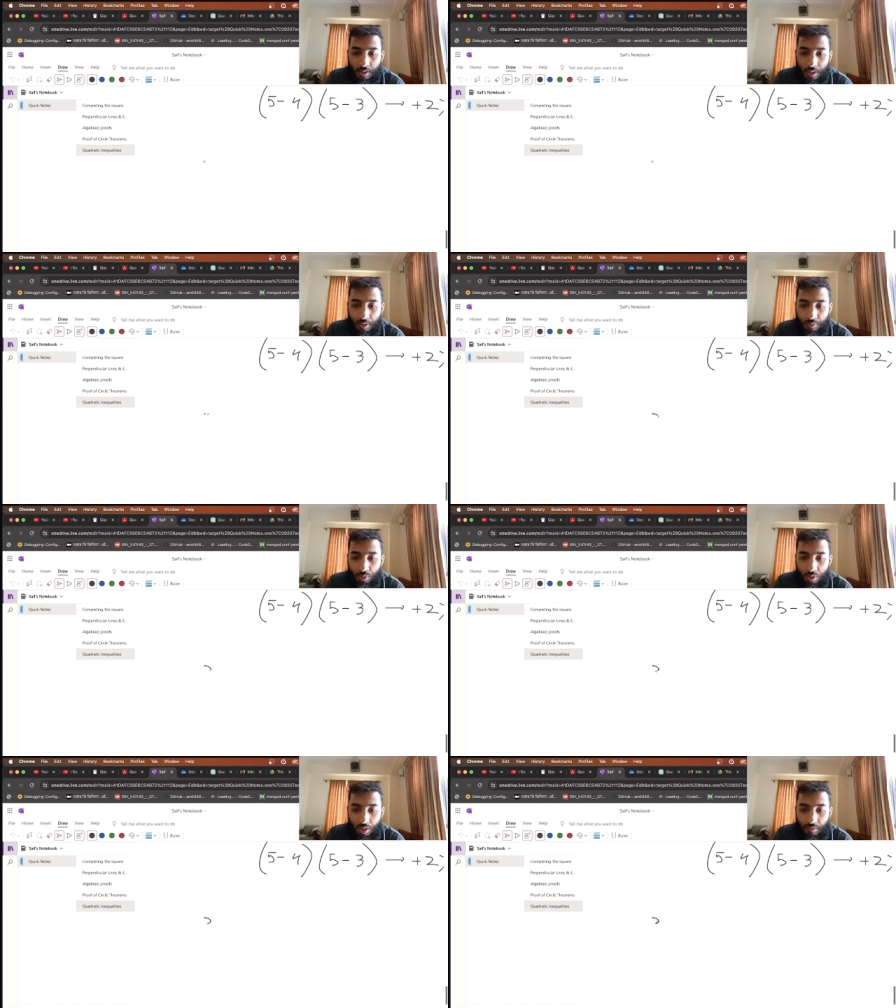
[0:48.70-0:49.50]
you have to
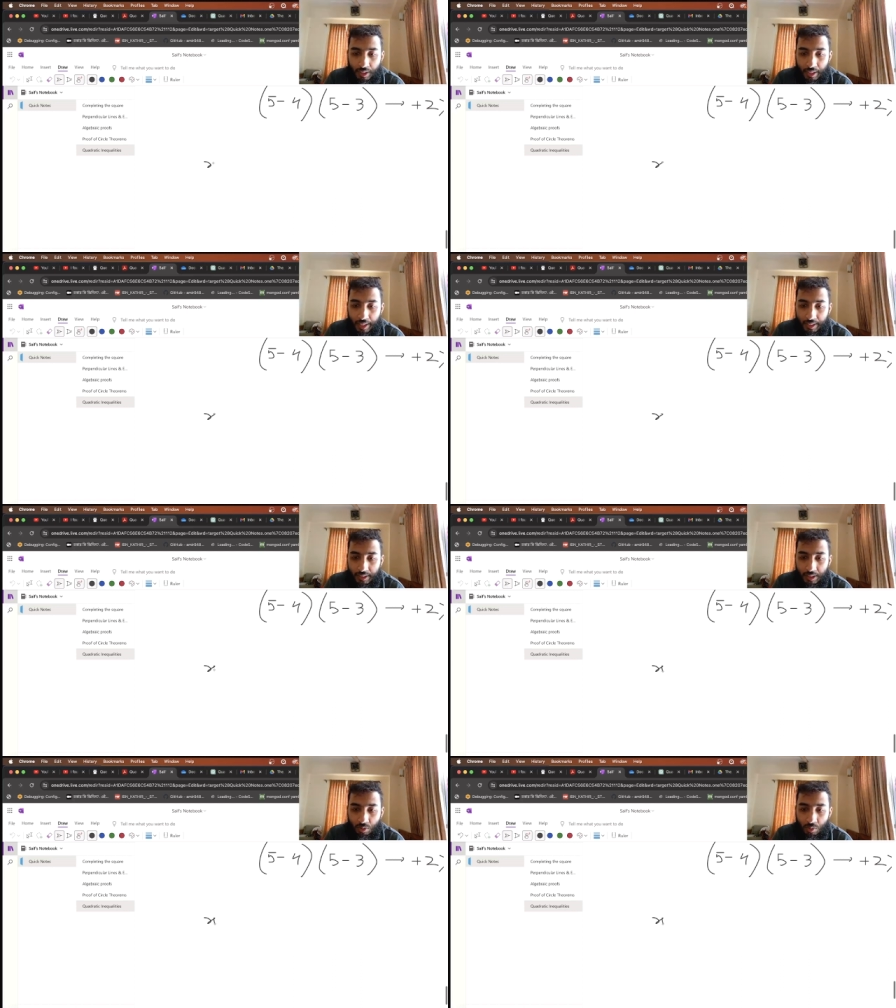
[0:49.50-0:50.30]
solve that
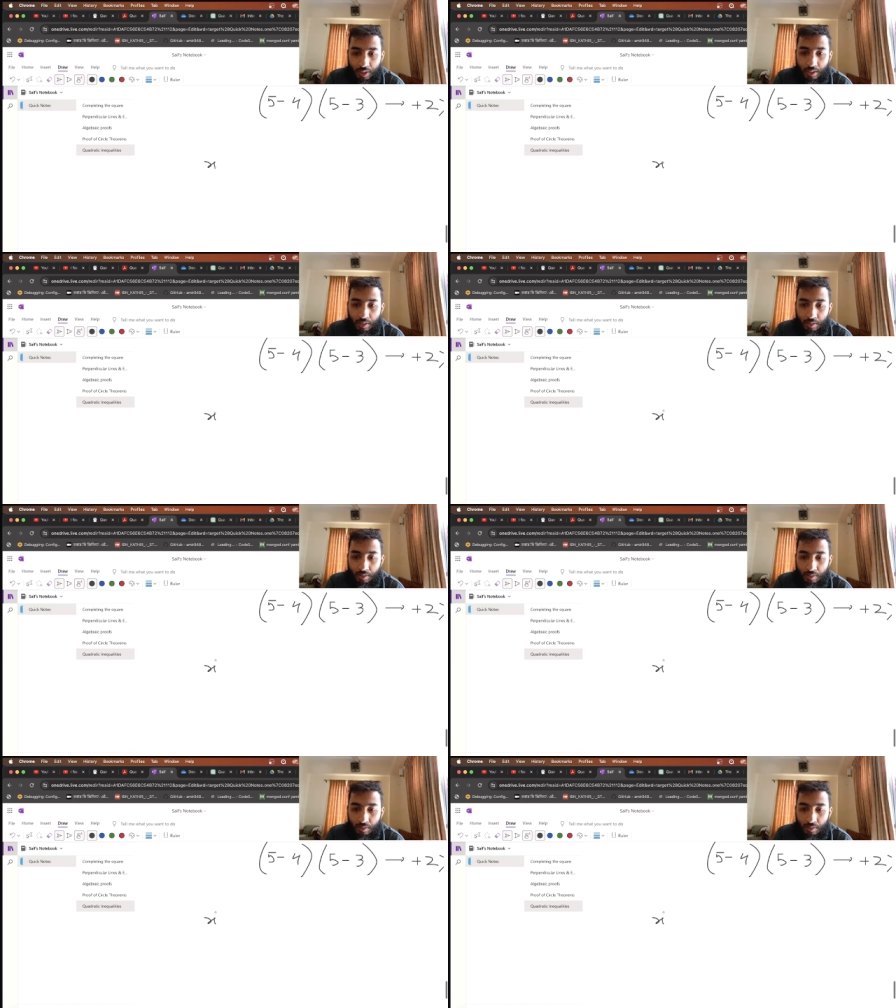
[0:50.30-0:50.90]
x square